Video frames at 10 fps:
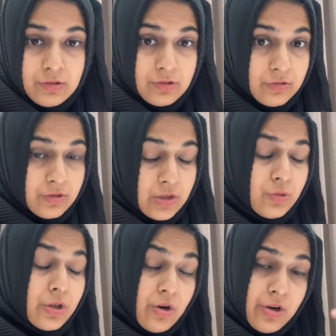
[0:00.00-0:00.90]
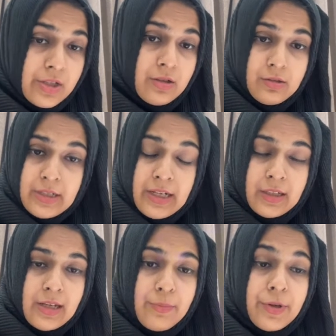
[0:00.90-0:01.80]
record
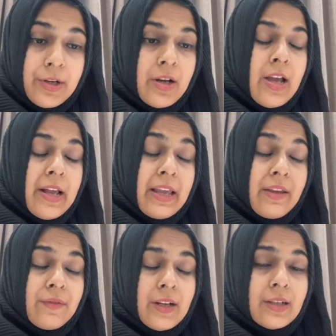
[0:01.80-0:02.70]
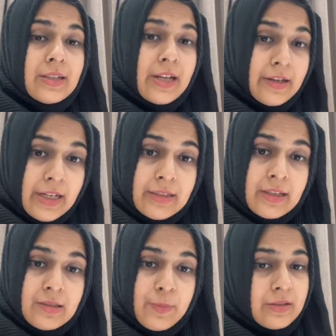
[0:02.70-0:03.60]
direct labor. If they are direct
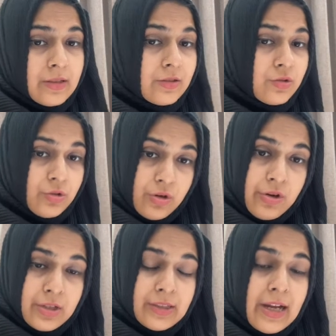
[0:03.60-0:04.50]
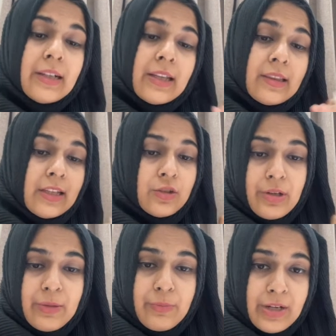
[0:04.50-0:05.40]
expenses, you record that, and then you
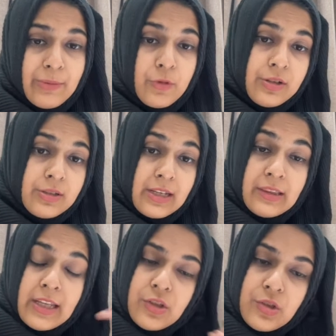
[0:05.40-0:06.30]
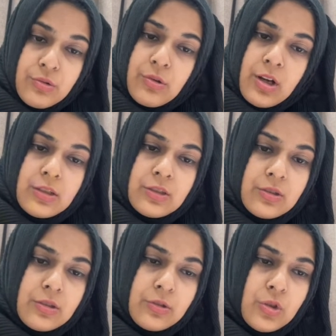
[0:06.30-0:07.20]
get prime cost, and then you
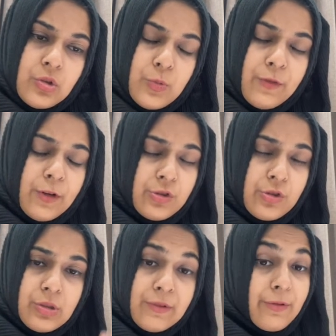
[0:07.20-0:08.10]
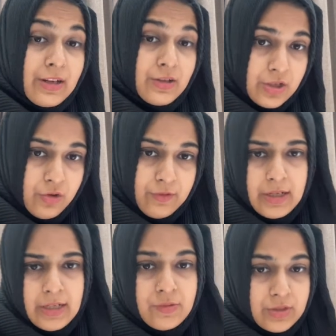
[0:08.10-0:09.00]
move on to the factory
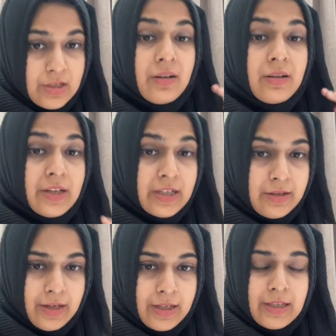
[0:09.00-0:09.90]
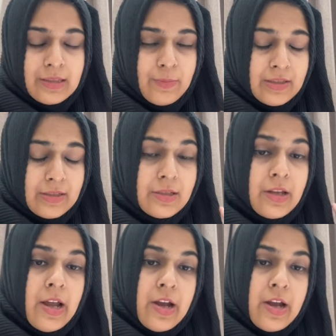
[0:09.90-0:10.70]
overheads, which are the indirect expenses